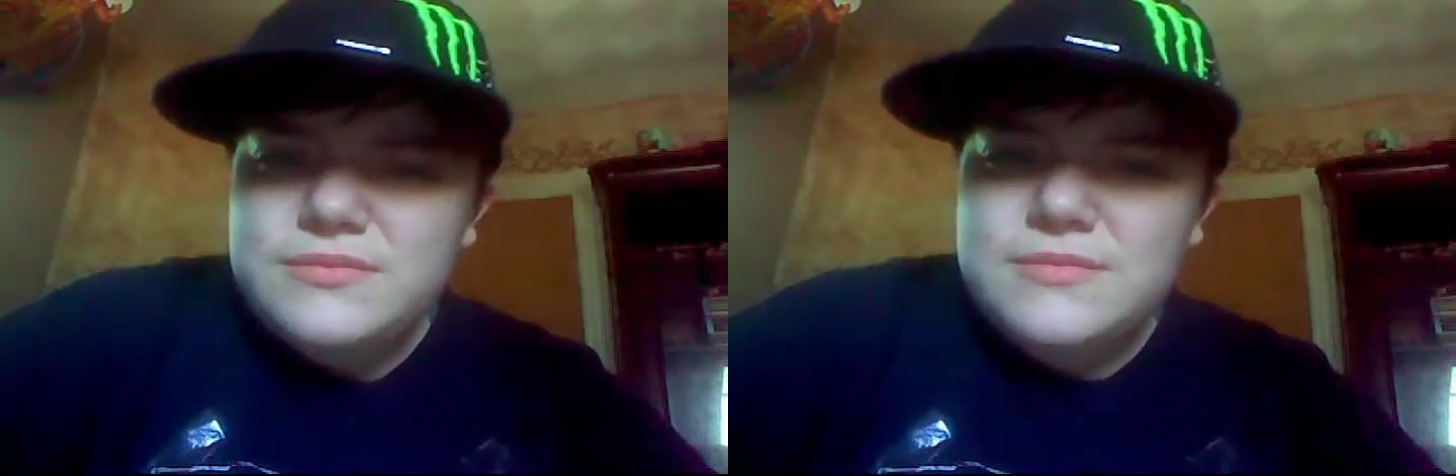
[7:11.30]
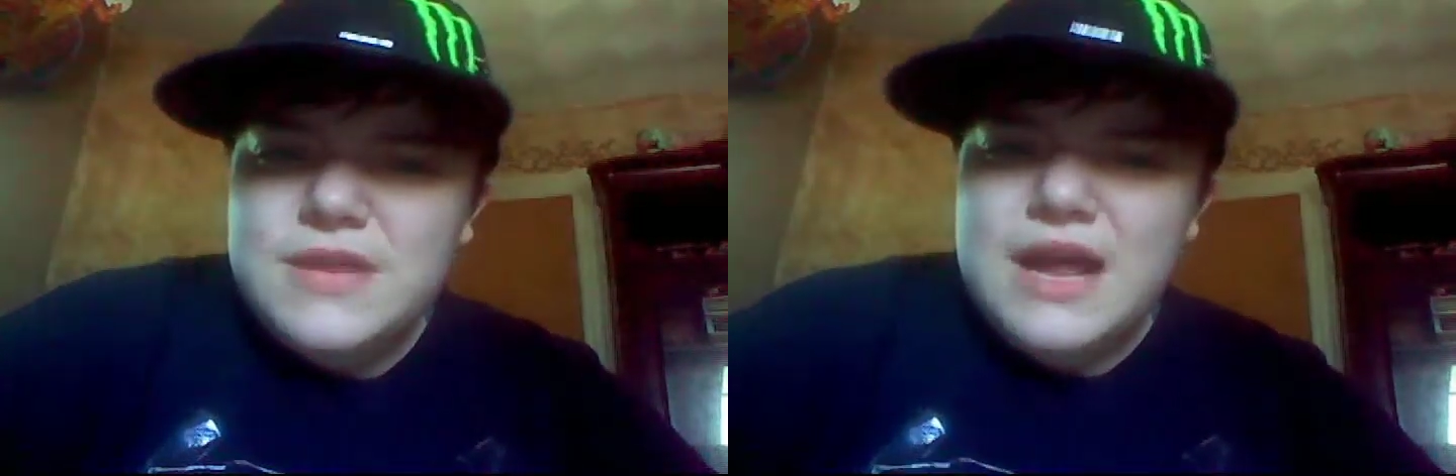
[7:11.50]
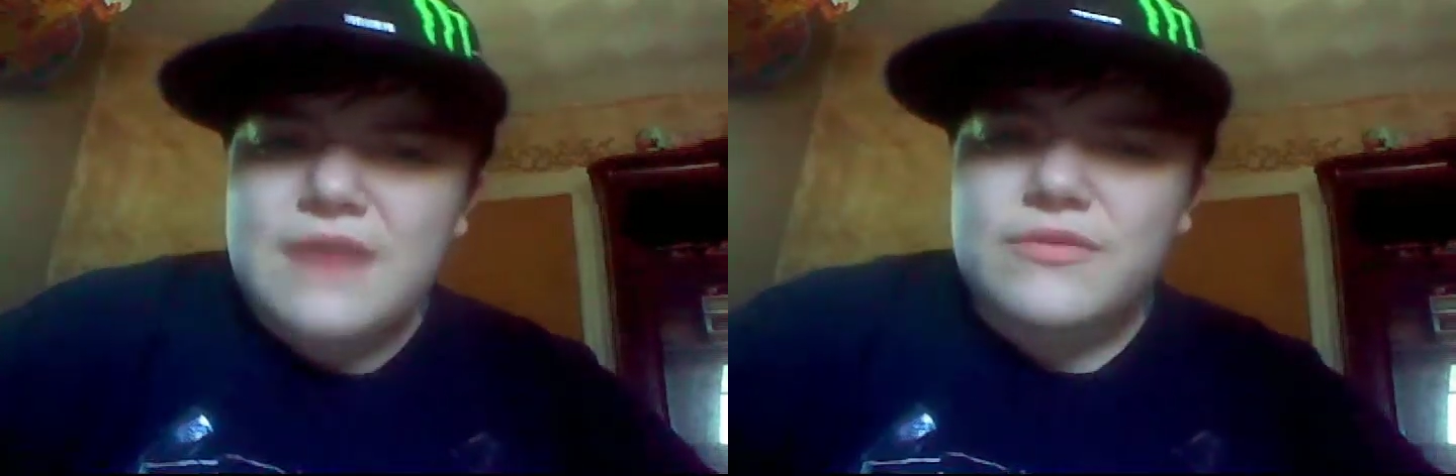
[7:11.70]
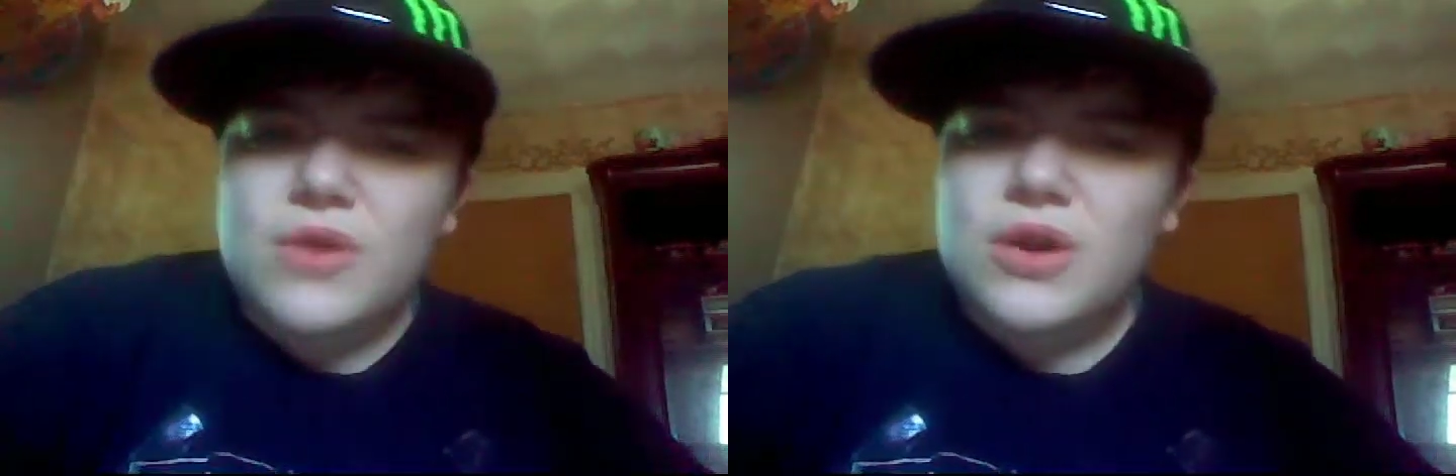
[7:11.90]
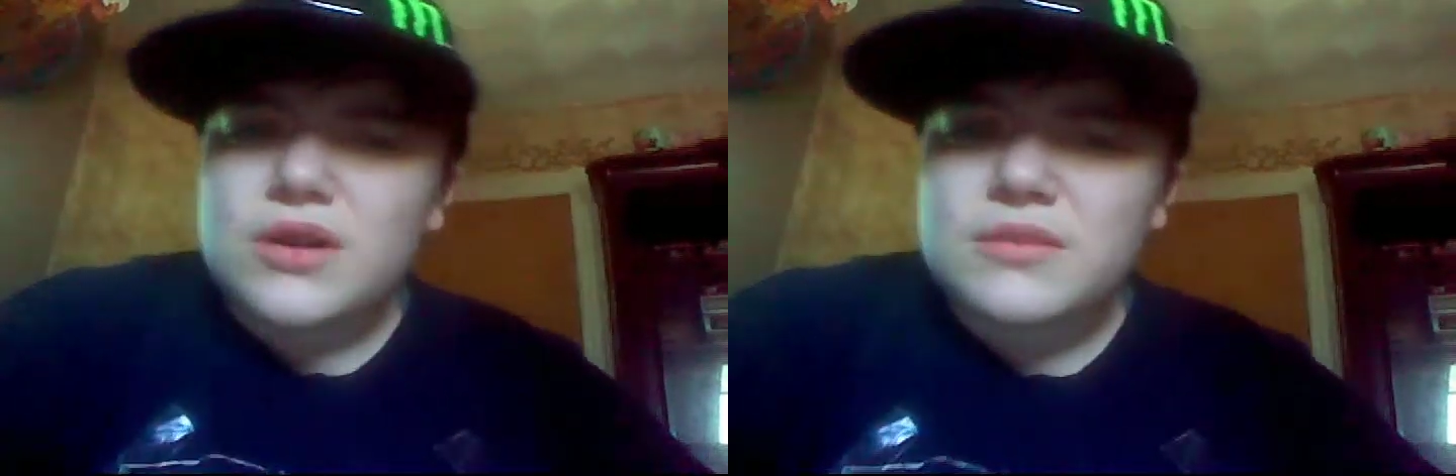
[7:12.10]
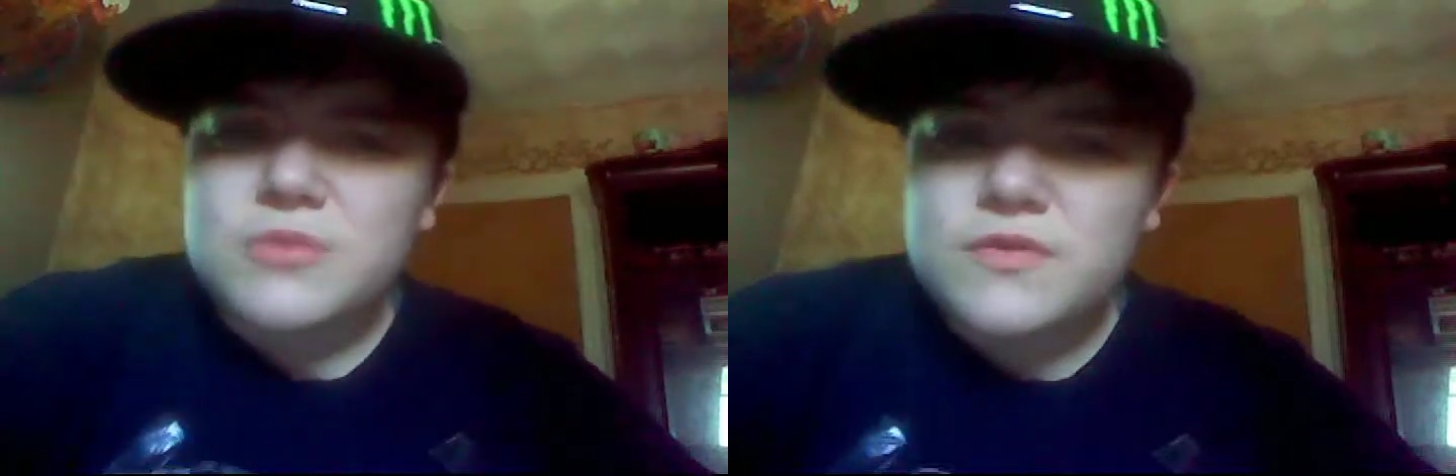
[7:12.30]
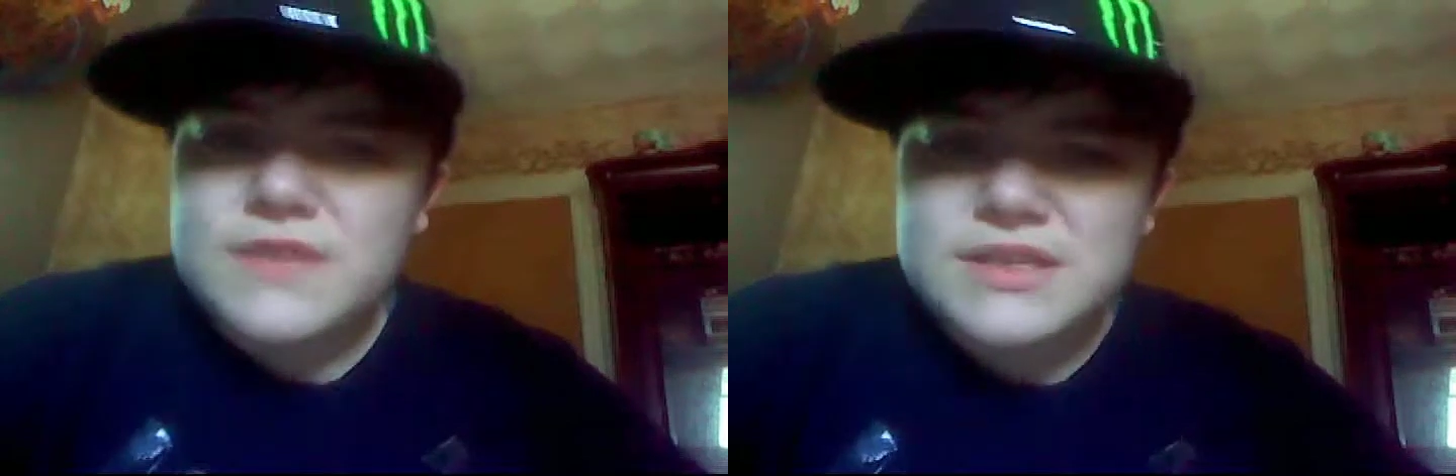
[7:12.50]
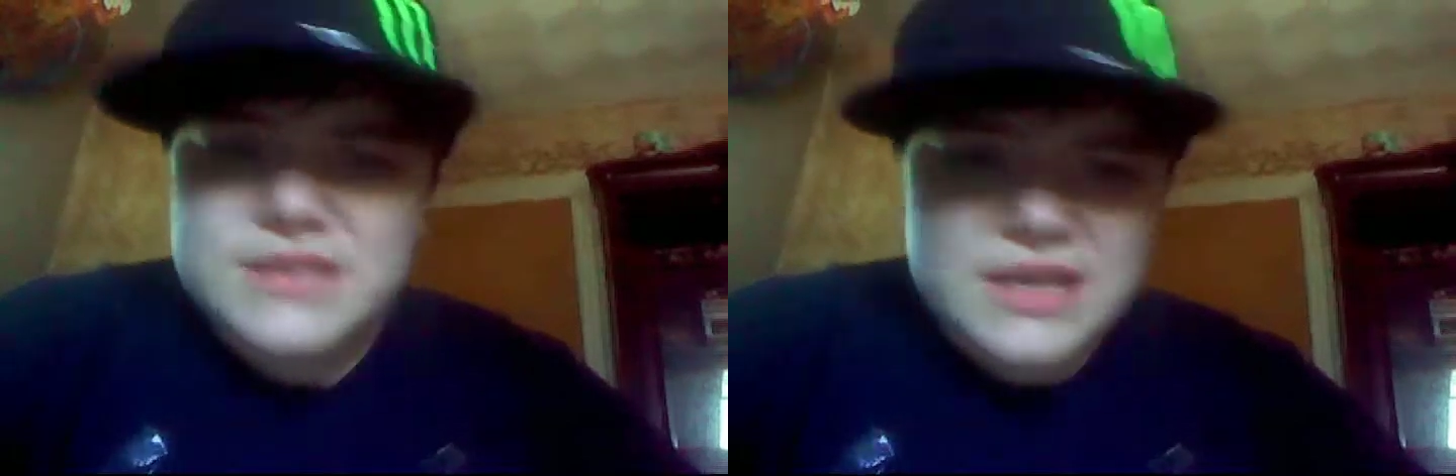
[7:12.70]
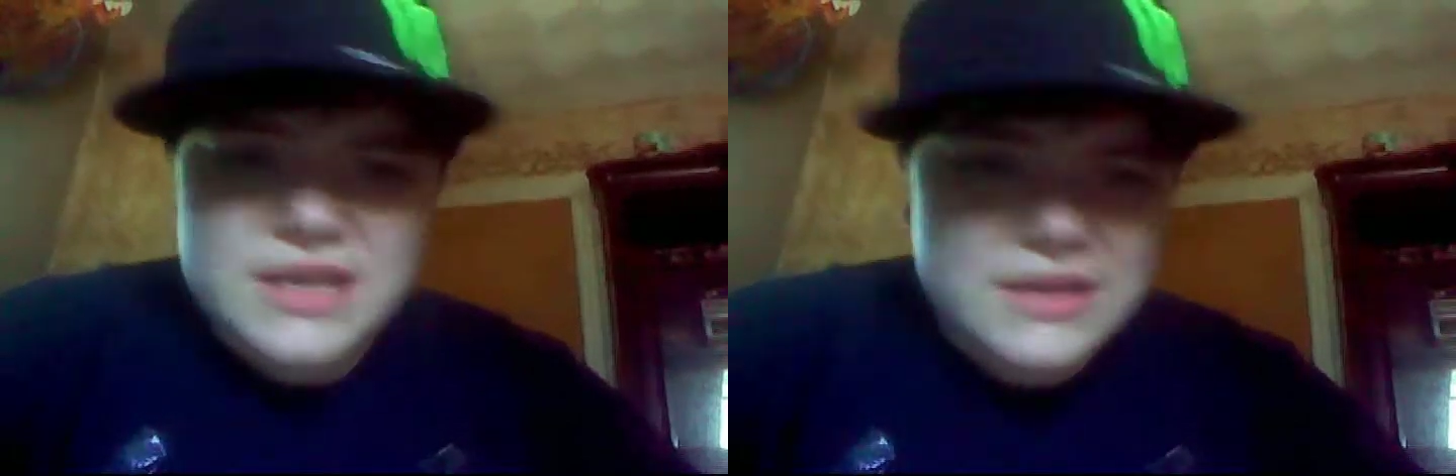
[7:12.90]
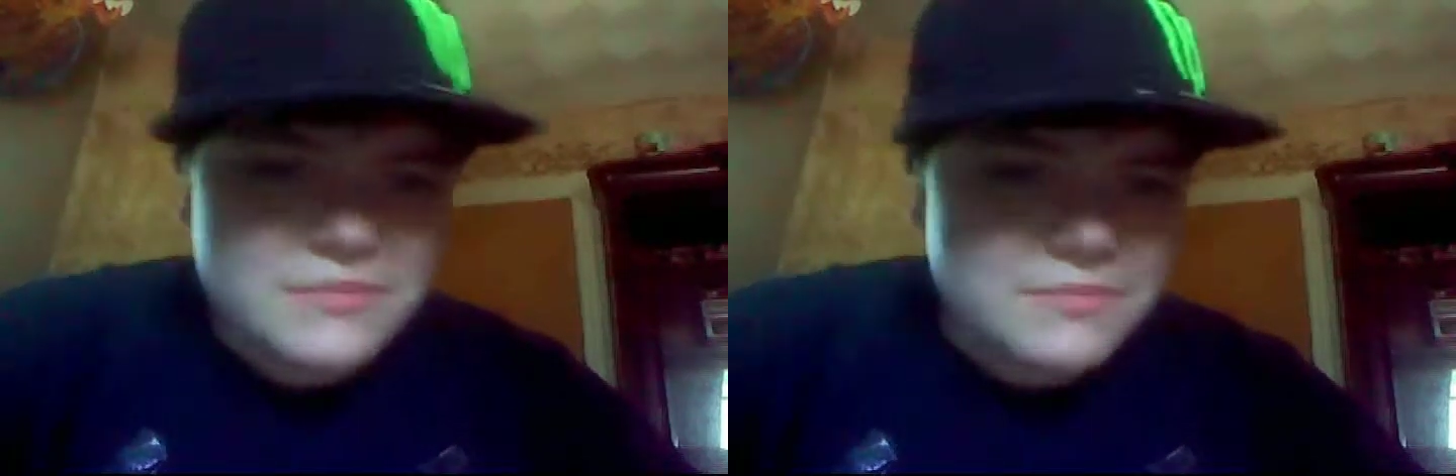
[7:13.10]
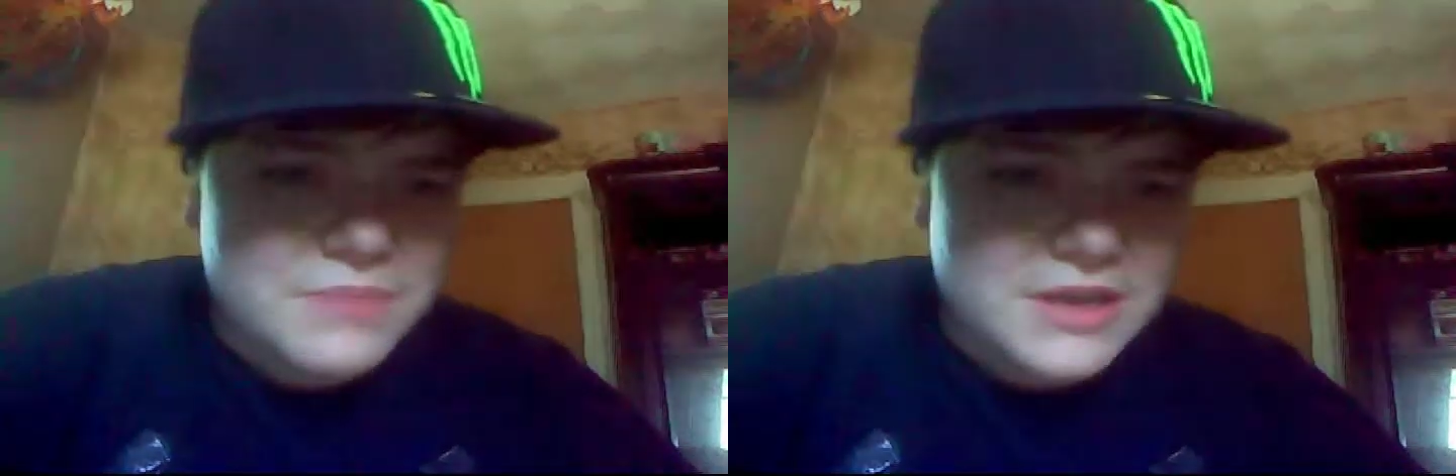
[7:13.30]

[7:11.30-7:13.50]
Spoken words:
have longer movies and